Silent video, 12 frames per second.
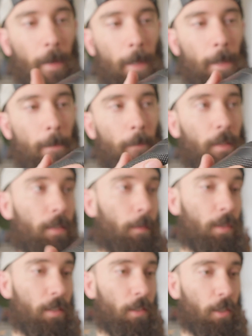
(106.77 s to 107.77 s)
in
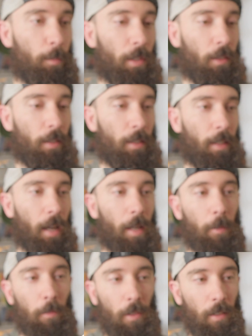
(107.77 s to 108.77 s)
terms of durability. I
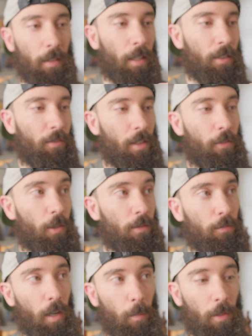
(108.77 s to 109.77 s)
really like Vivo's
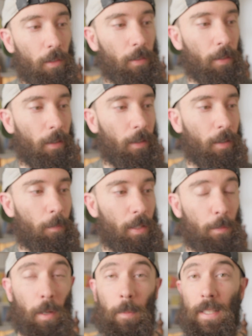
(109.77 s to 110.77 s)
rubber.
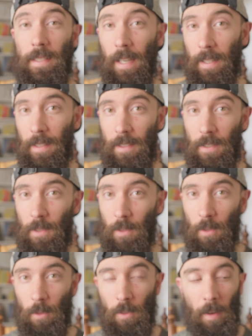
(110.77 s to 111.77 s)
It's probably second
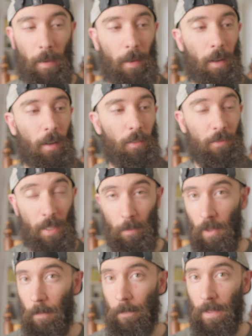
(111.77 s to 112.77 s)
to
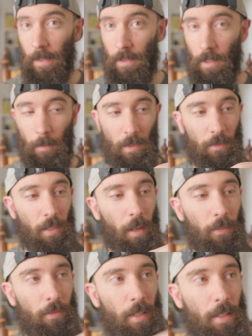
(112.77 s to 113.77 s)
Vibram in terms of
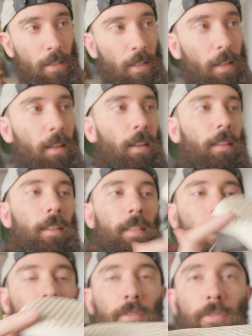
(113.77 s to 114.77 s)
toughness. This has a